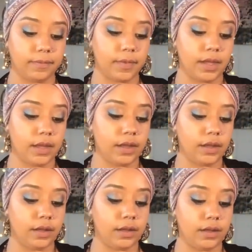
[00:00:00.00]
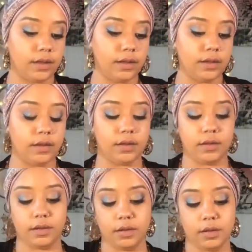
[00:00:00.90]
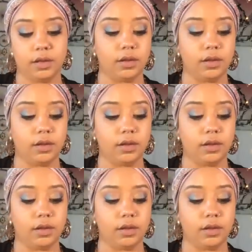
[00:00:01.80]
[no speech]